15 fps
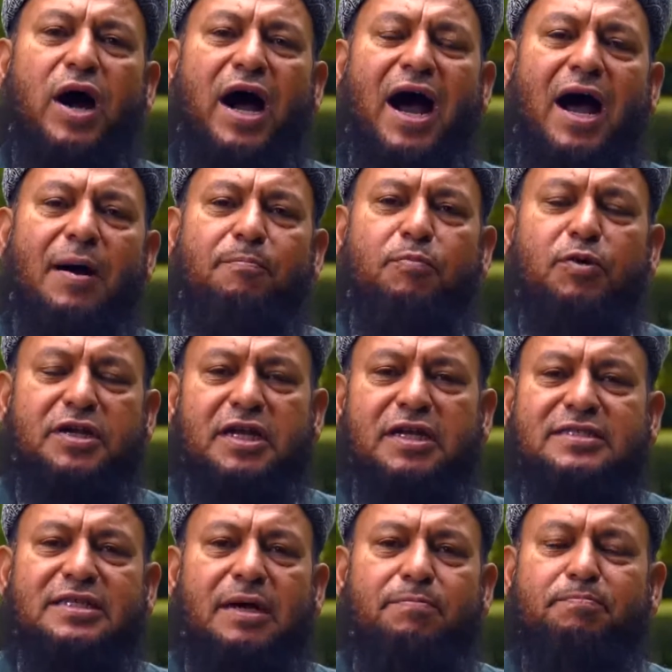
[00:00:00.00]
are
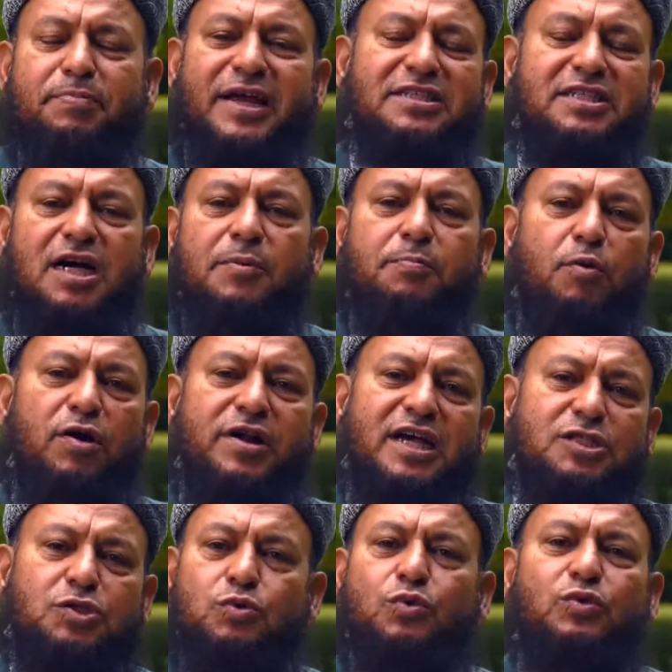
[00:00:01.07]
putting some pressure upon
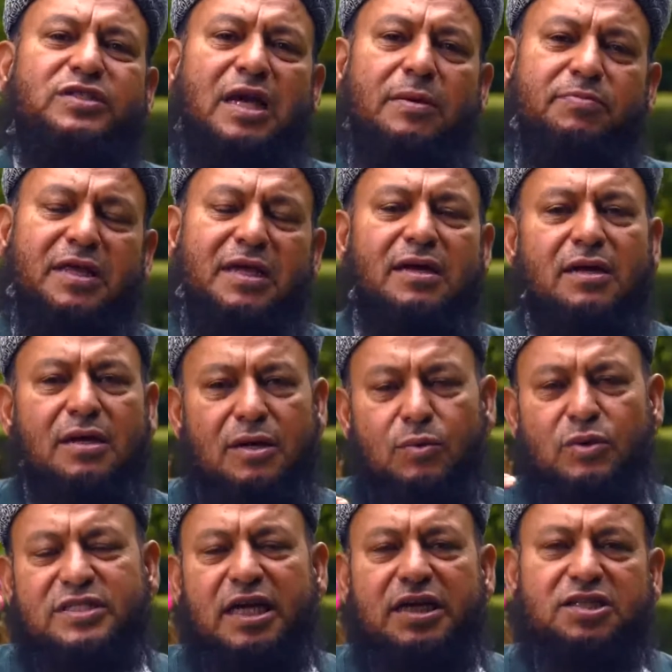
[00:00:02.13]
us to do something,
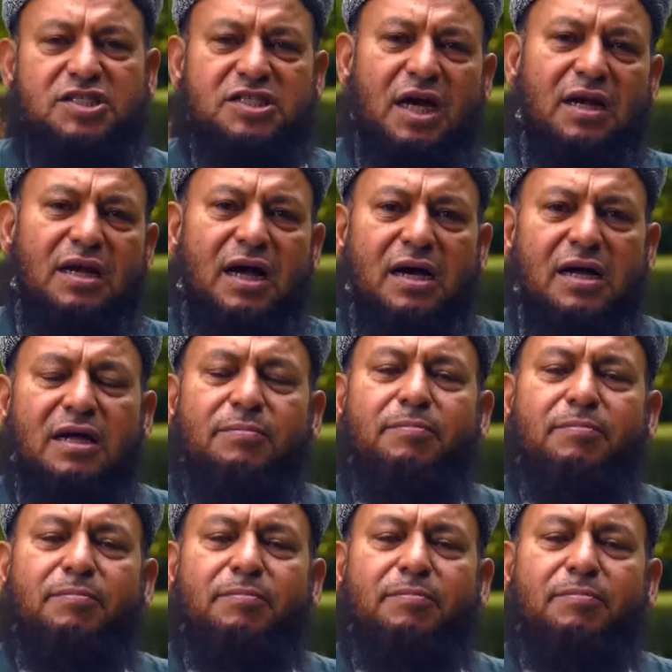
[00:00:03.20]
we say inshallah.